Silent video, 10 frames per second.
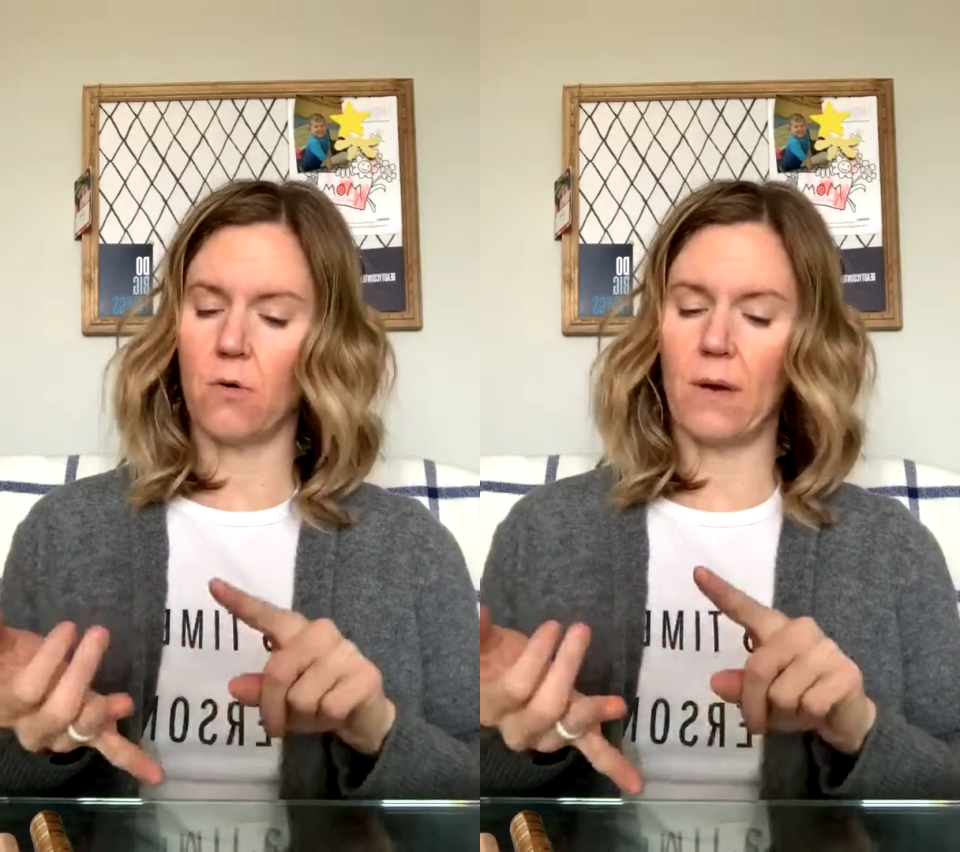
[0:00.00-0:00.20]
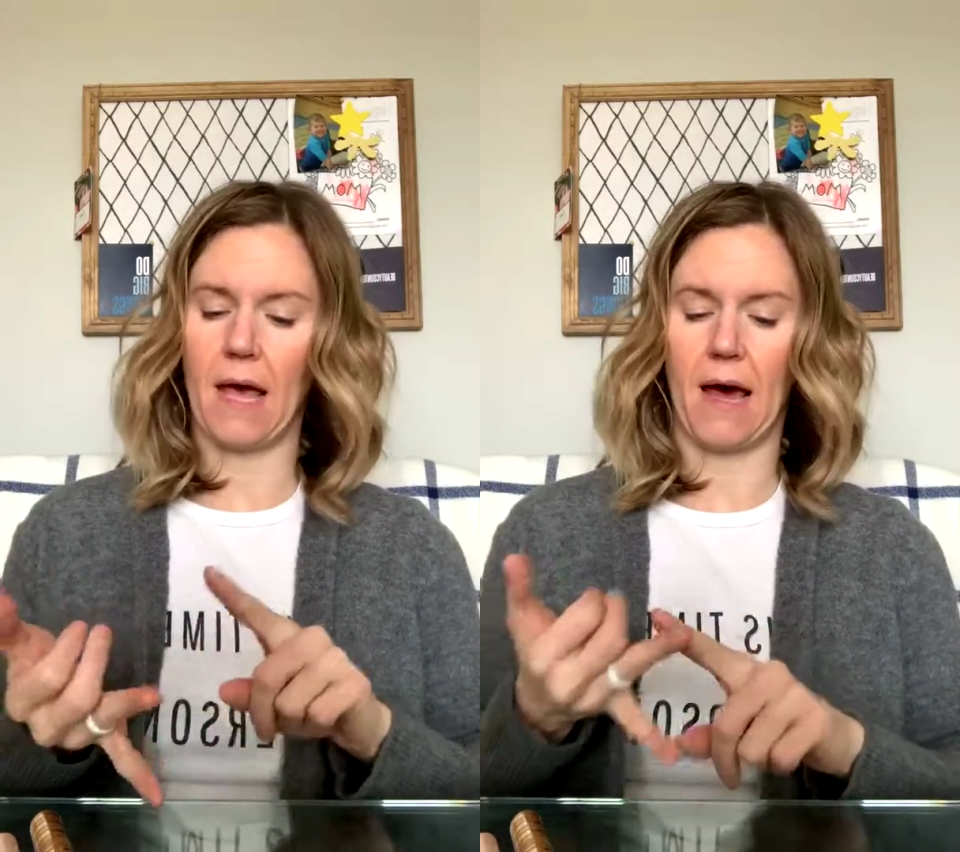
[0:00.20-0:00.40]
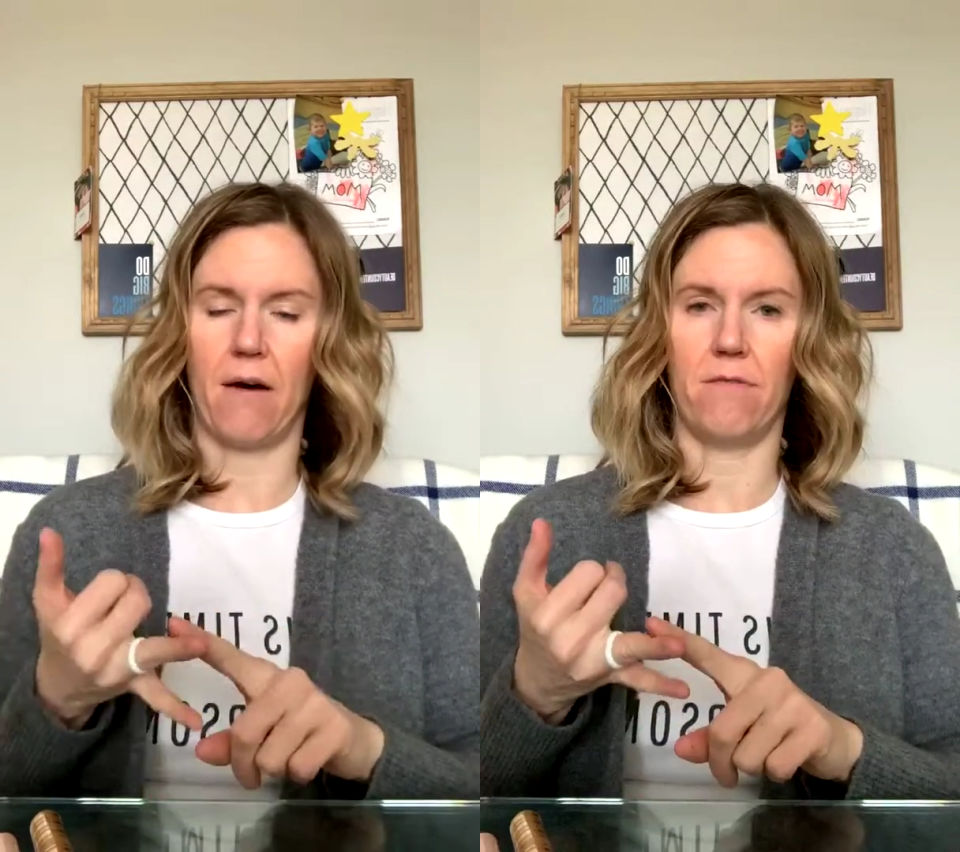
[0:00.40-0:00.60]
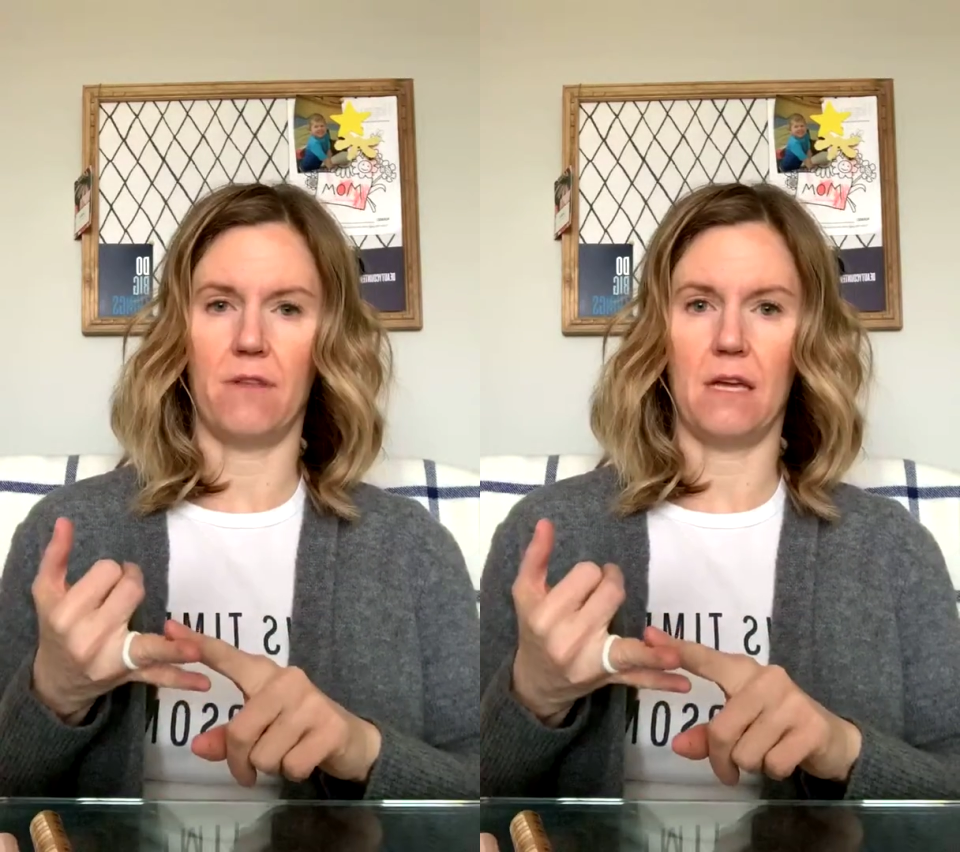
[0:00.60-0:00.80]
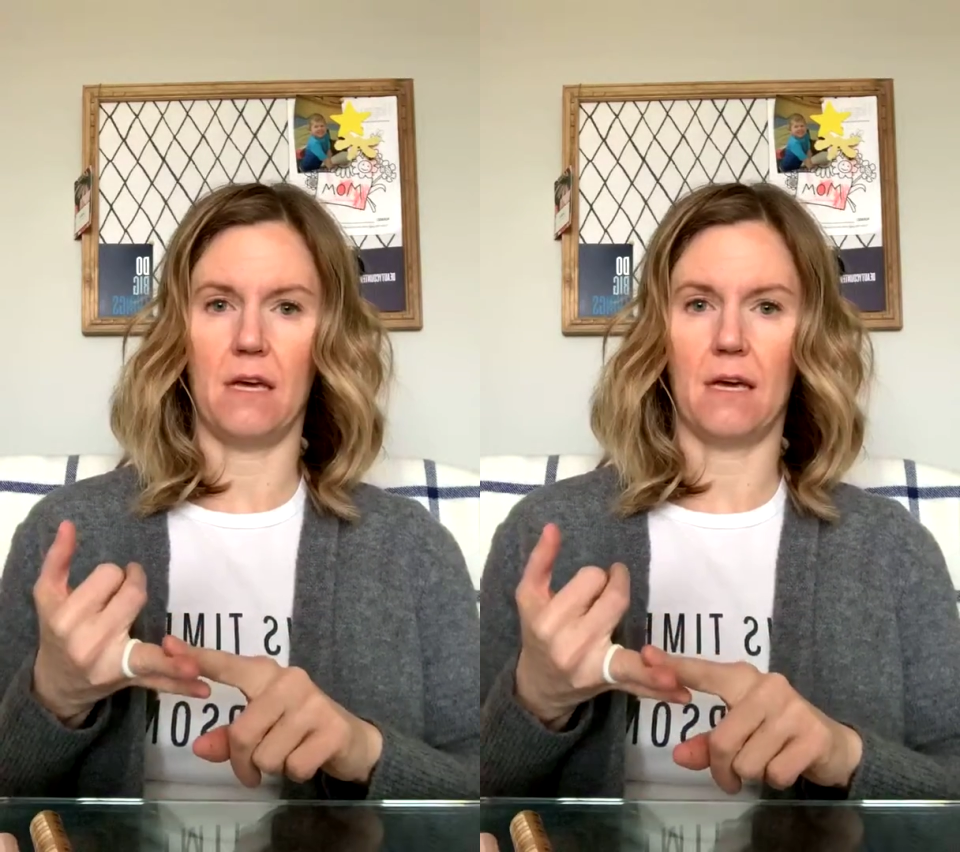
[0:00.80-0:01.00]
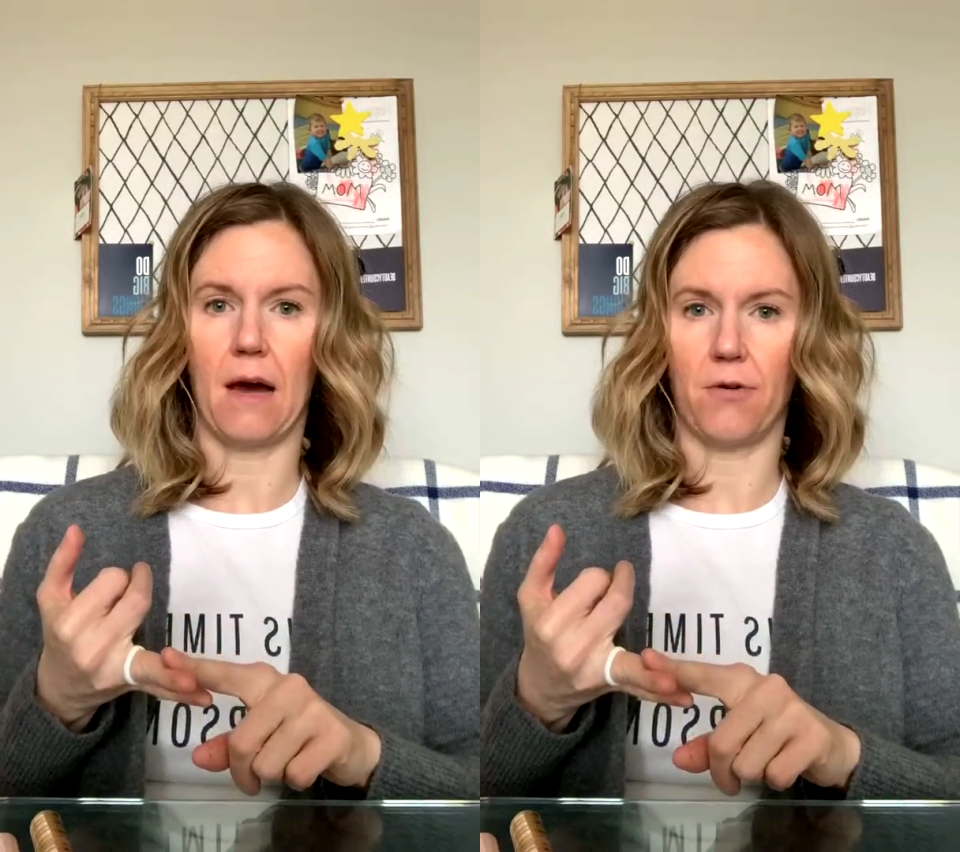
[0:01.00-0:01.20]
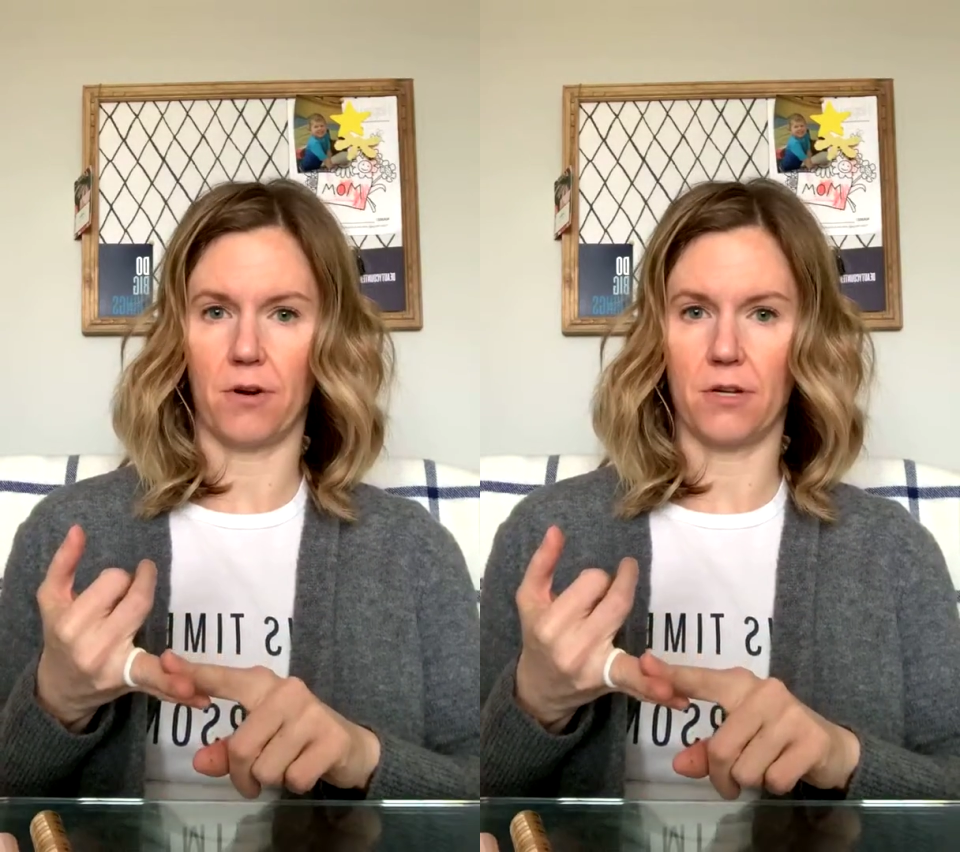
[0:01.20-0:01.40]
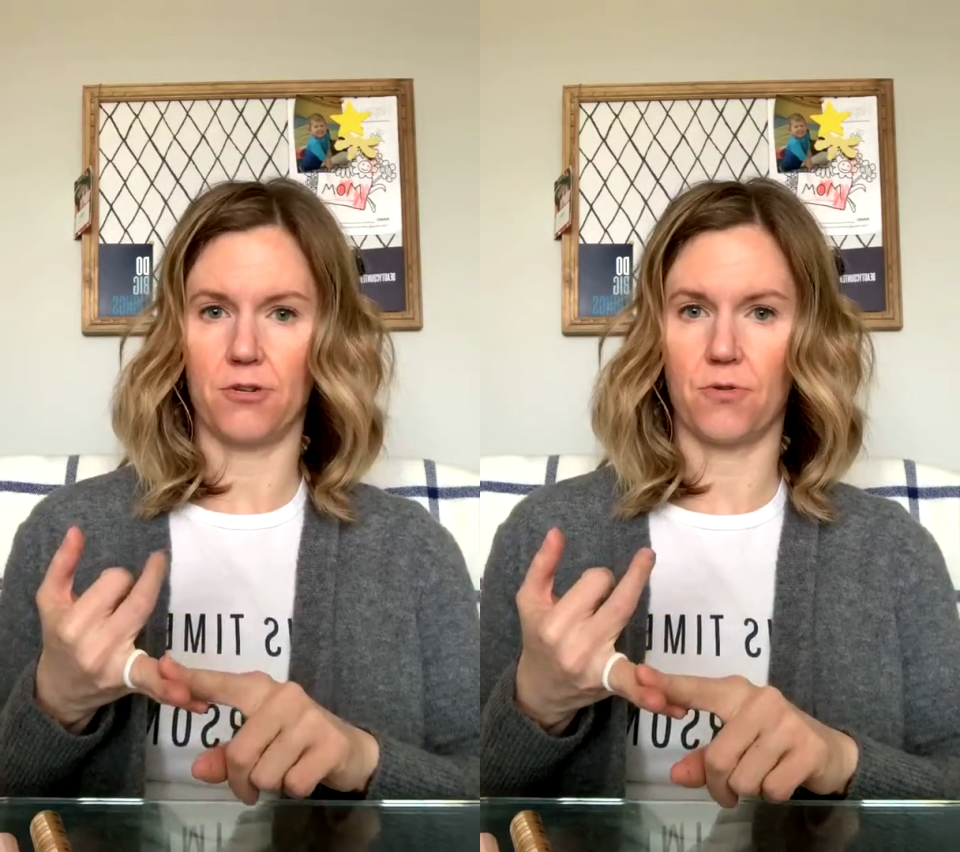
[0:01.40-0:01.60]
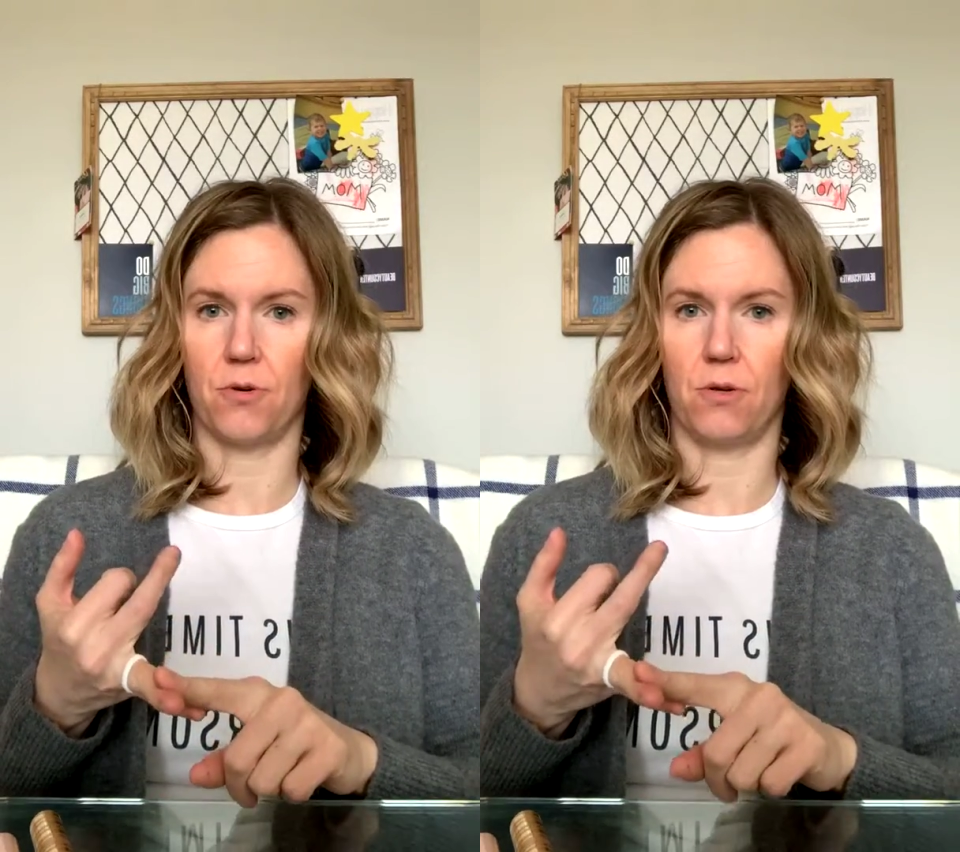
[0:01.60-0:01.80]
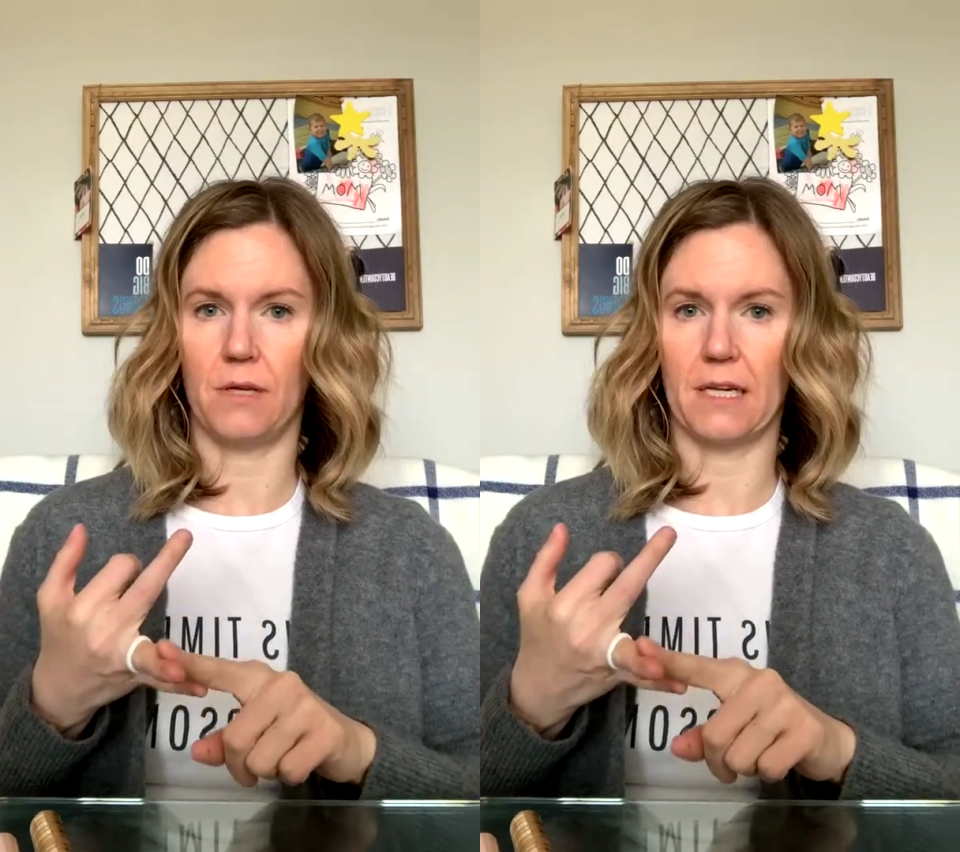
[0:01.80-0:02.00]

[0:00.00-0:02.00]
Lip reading: We have the Counter Control